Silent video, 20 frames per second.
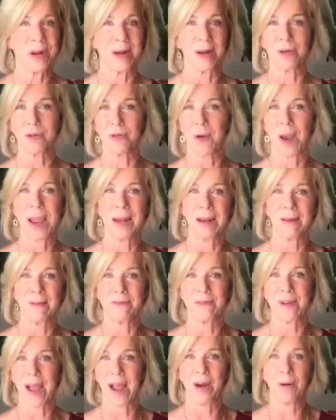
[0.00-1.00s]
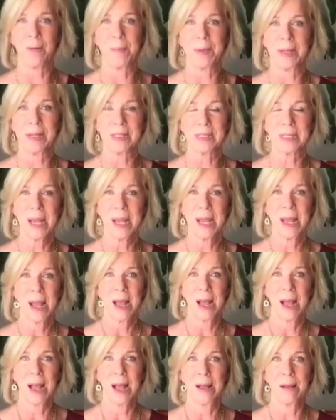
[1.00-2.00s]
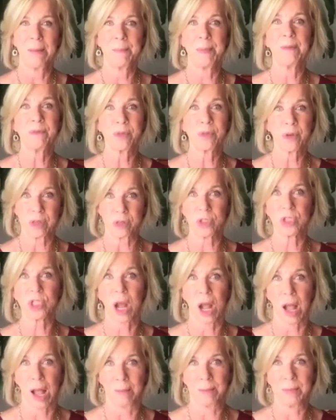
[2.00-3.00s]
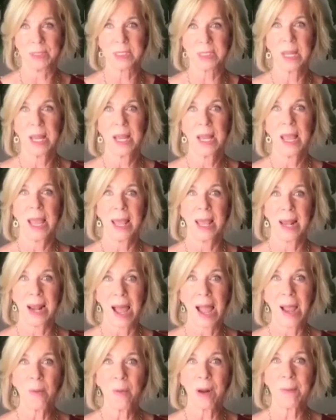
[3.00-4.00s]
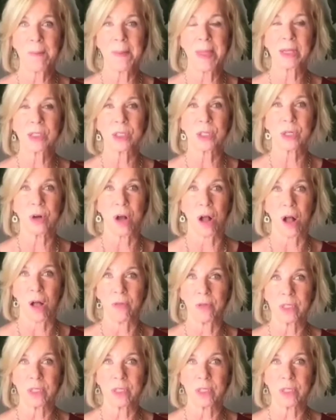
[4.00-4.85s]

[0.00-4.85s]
and a great environment, uh, but for their jobs. And I want to make sure all